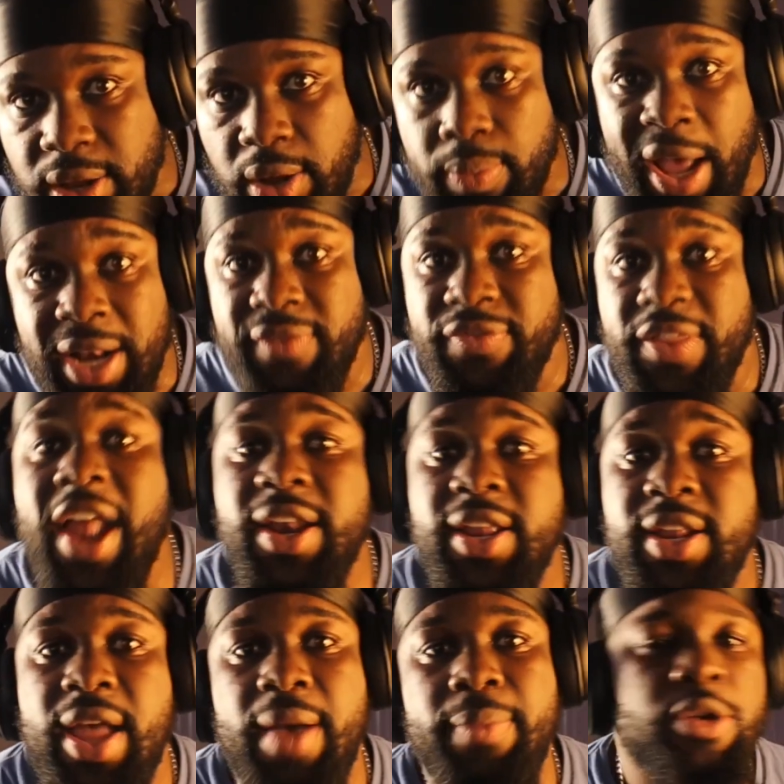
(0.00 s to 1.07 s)
and if that didn't
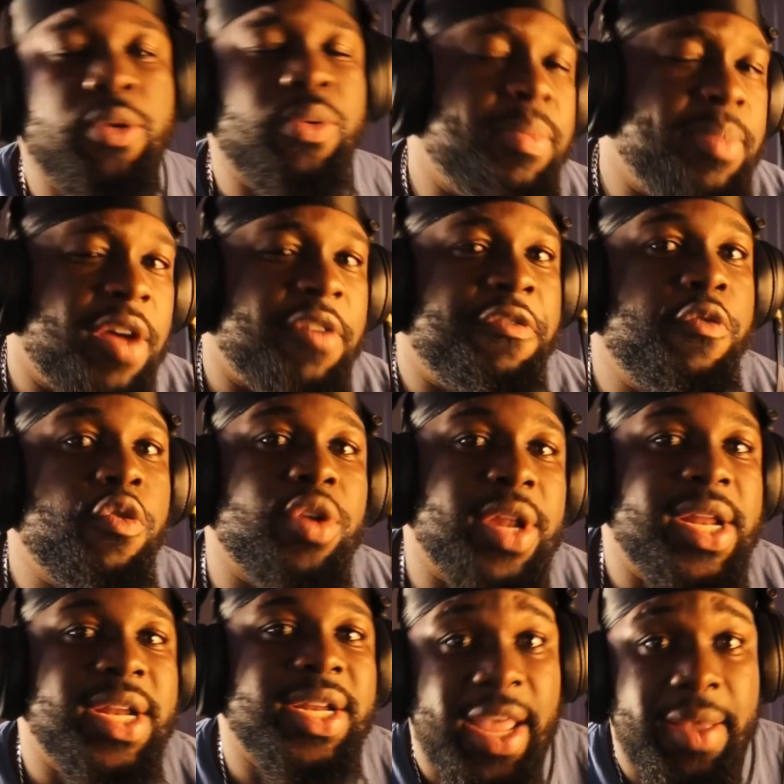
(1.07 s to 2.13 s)
happen, it would have been a
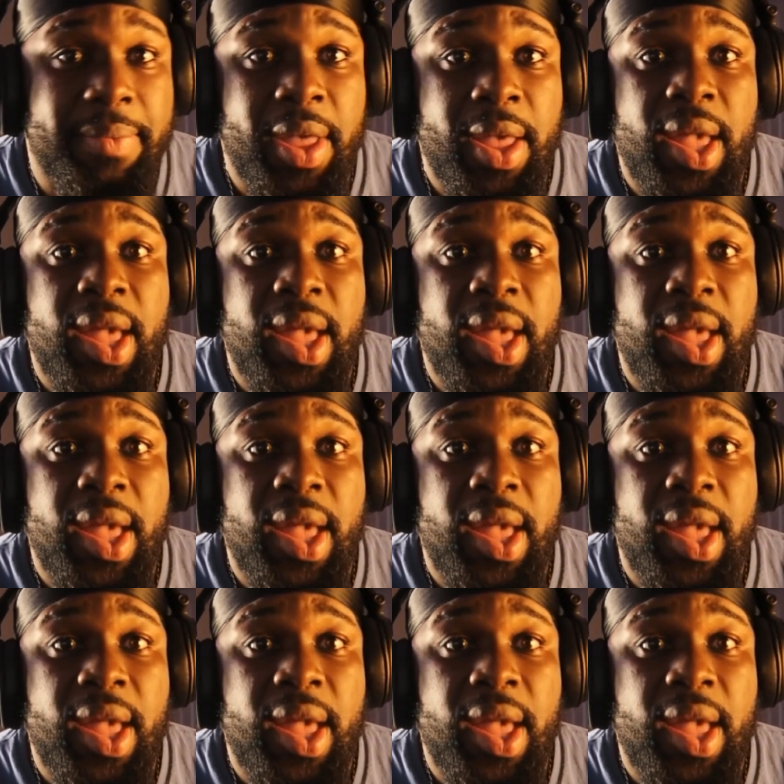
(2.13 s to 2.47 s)
4-0 game.